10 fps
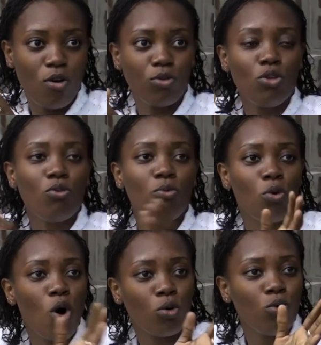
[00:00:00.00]
How do
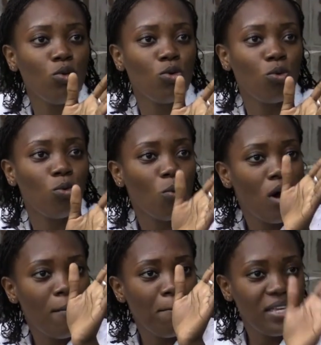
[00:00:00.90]
you
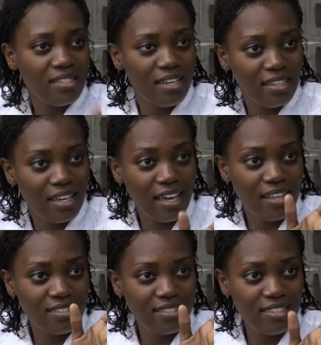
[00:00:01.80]
mitigate
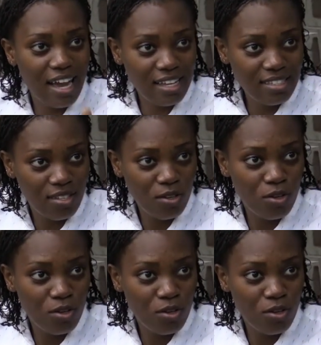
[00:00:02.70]
against that,